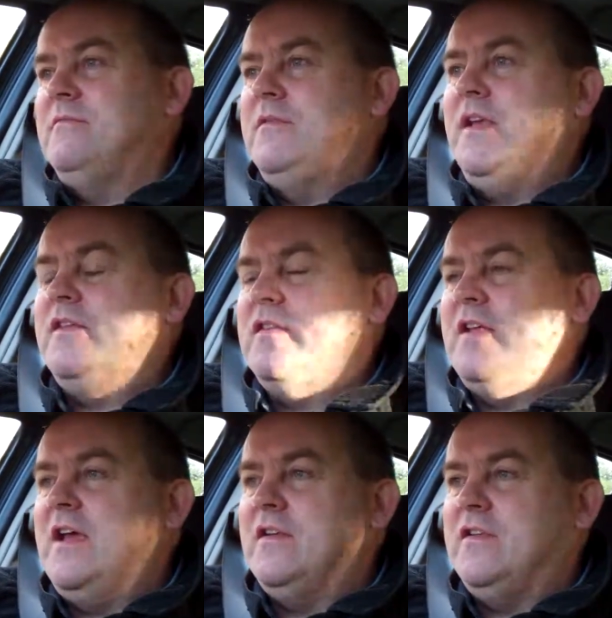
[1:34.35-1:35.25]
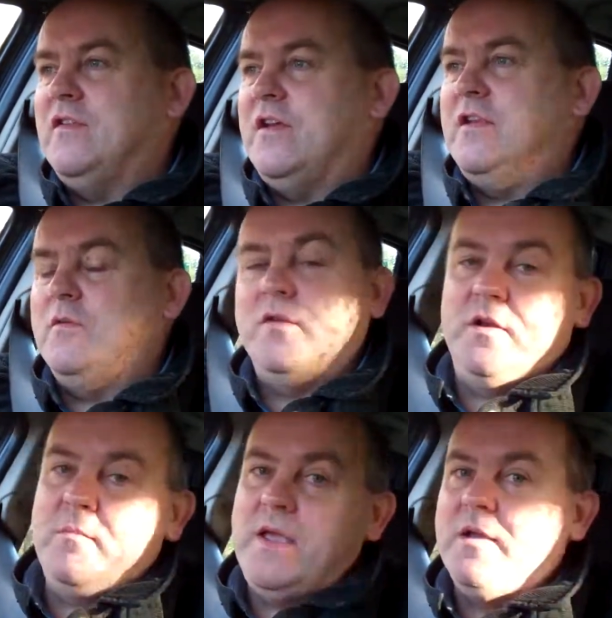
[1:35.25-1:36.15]
yesterday I decided I was
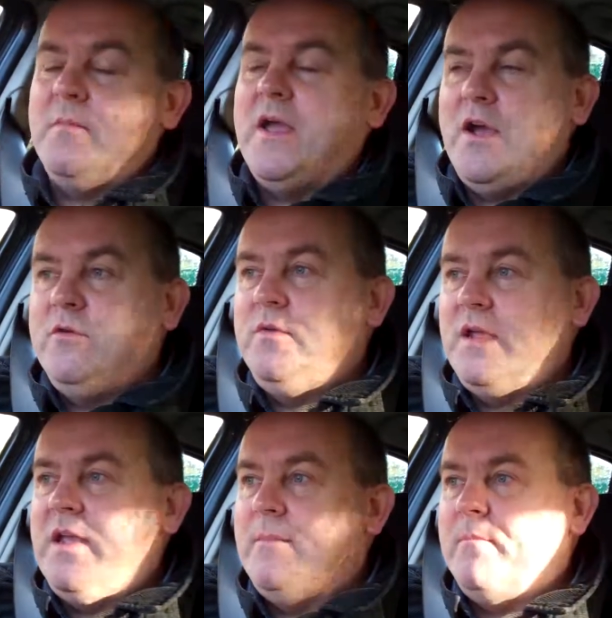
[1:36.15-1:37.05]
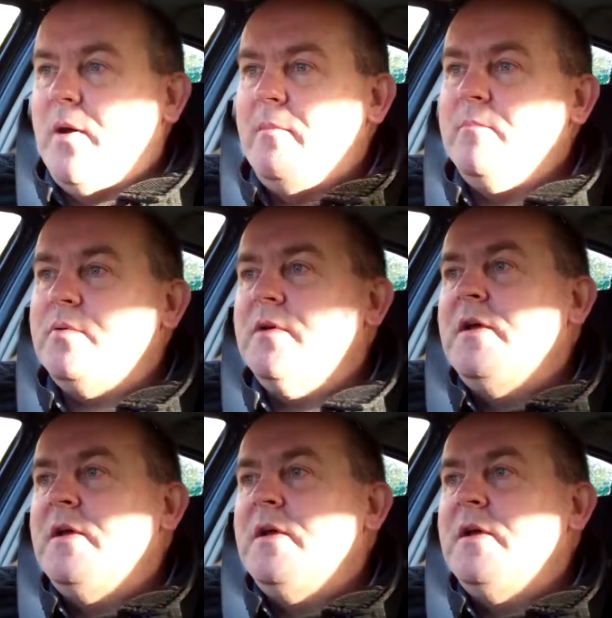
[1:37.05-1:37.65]
going to make my own EM pump.